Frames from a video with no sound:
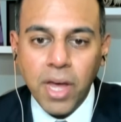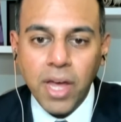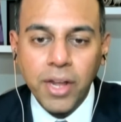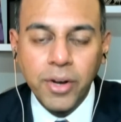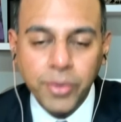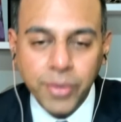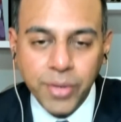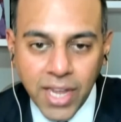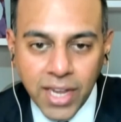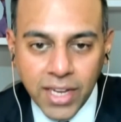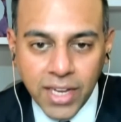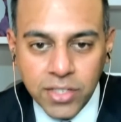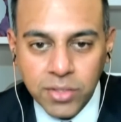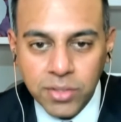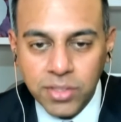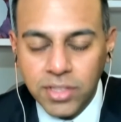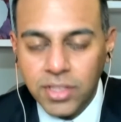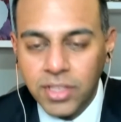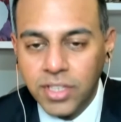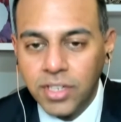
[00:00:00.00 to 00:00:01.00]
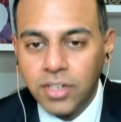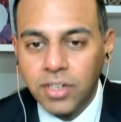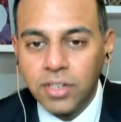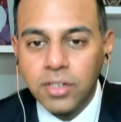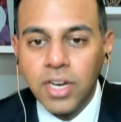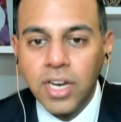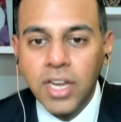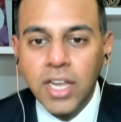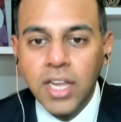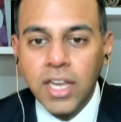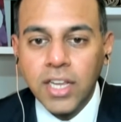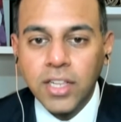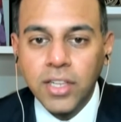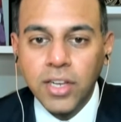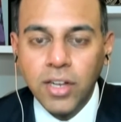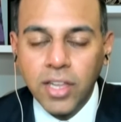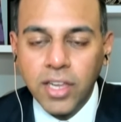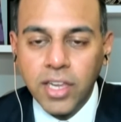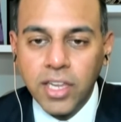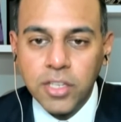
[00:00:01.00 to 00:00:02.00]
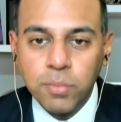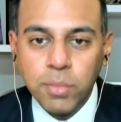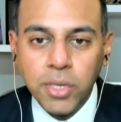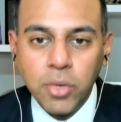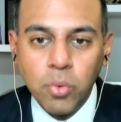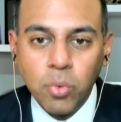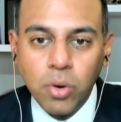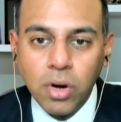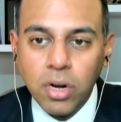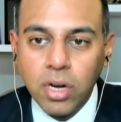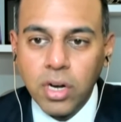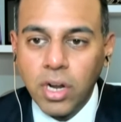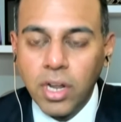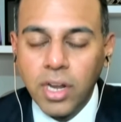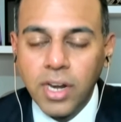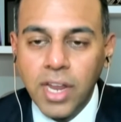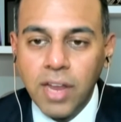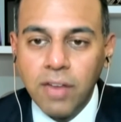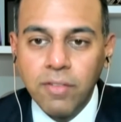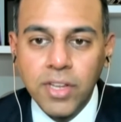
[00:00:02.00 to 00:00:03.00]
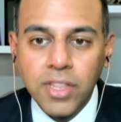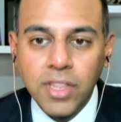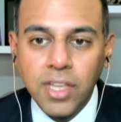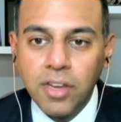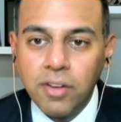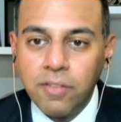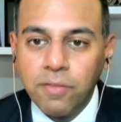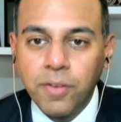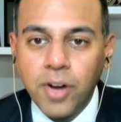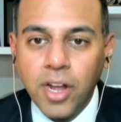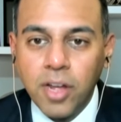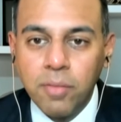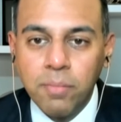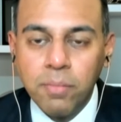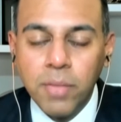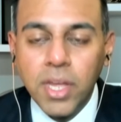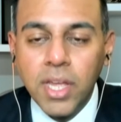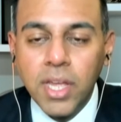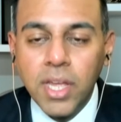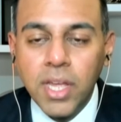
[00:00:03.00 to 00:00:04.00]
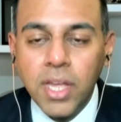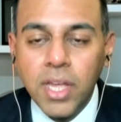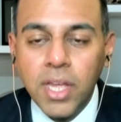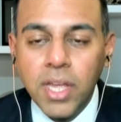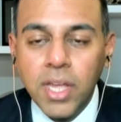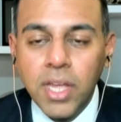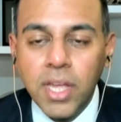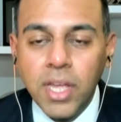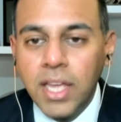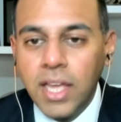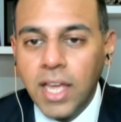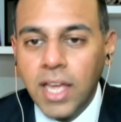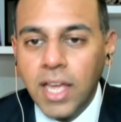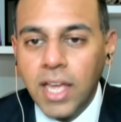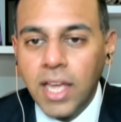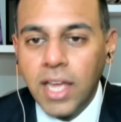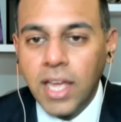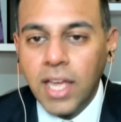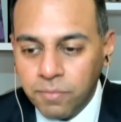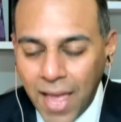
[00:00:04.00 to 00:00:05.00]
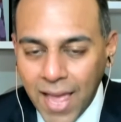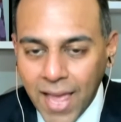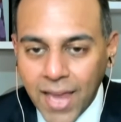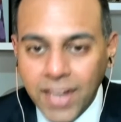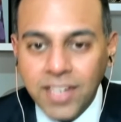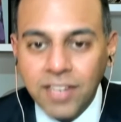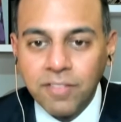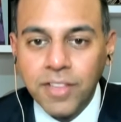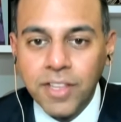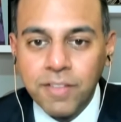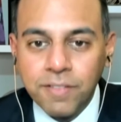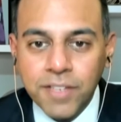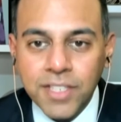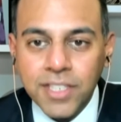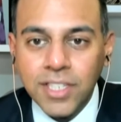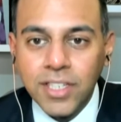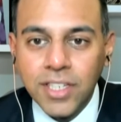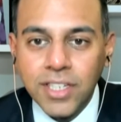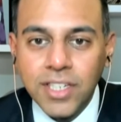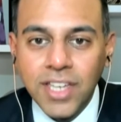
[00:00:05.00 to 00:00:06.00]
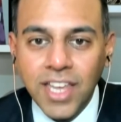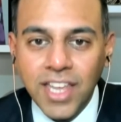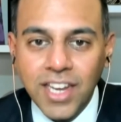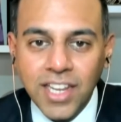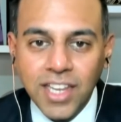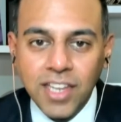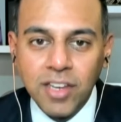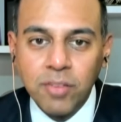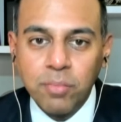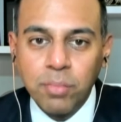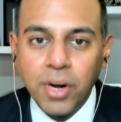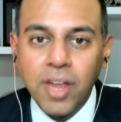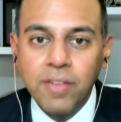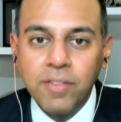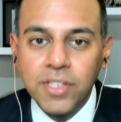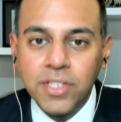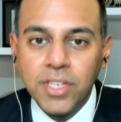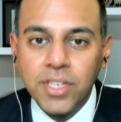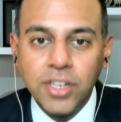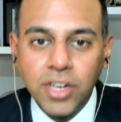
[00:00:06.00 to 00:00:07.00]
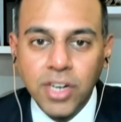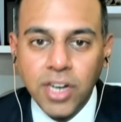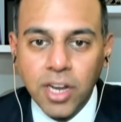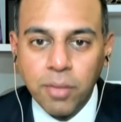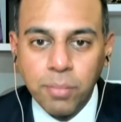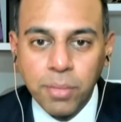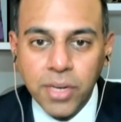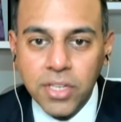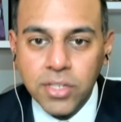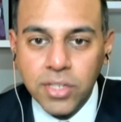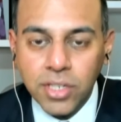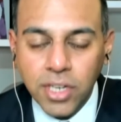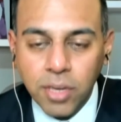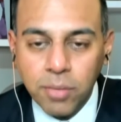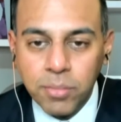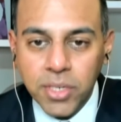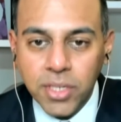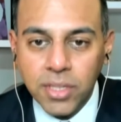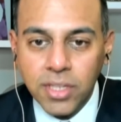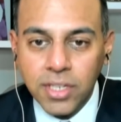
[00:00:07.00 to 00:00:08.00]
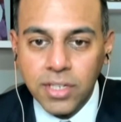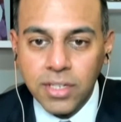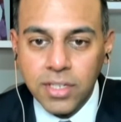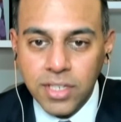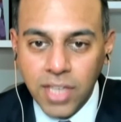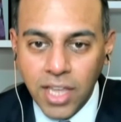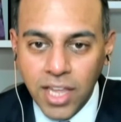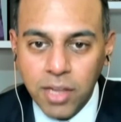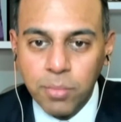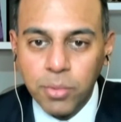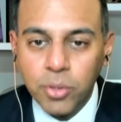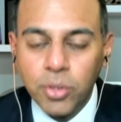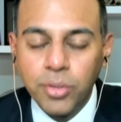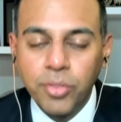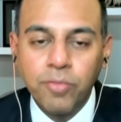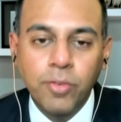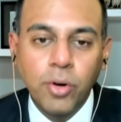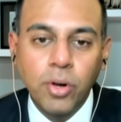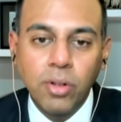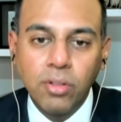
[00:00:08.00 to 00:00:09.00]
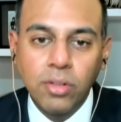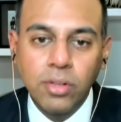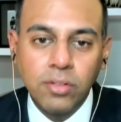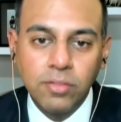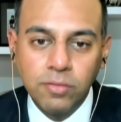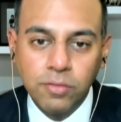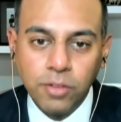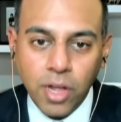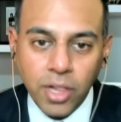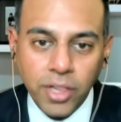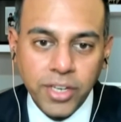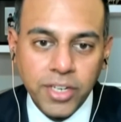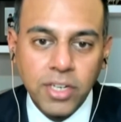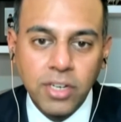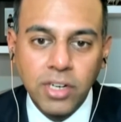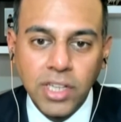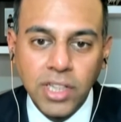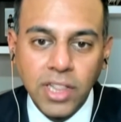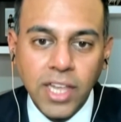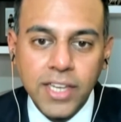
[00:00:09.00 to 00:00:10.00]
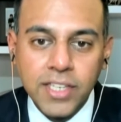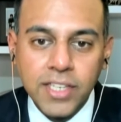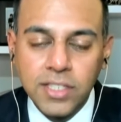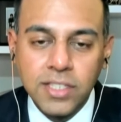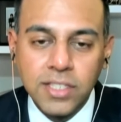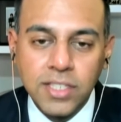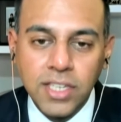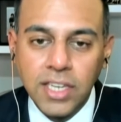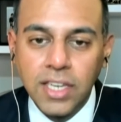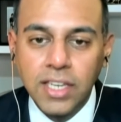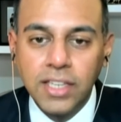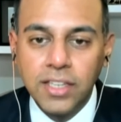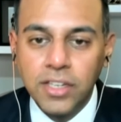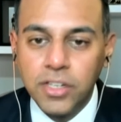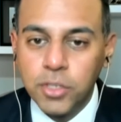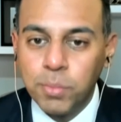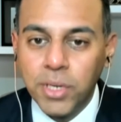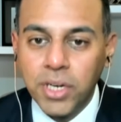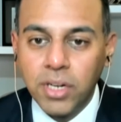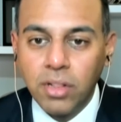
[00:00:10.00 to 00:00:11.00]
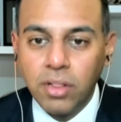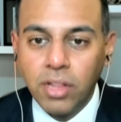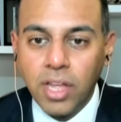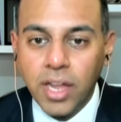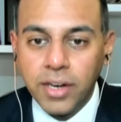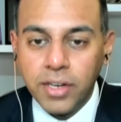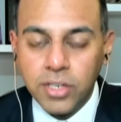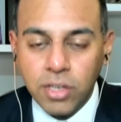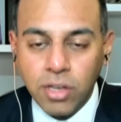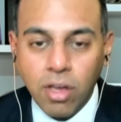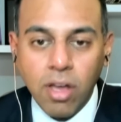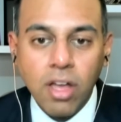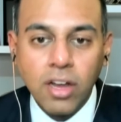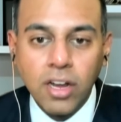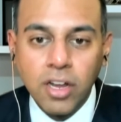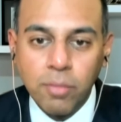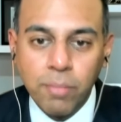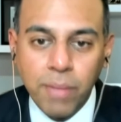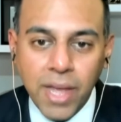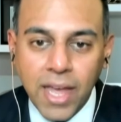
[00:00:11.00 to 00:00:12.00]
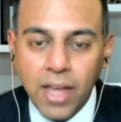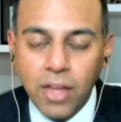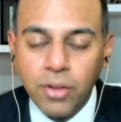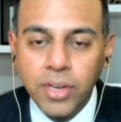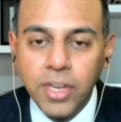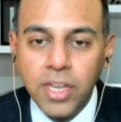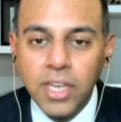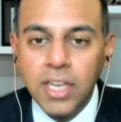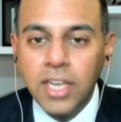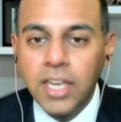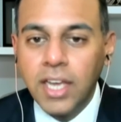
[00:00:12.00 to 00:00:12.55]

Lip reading: bottlenecks. There clearly has been work on everything from actively facilitating private sector companies to come to the table for voluntary licensing. There's been a lot of talk about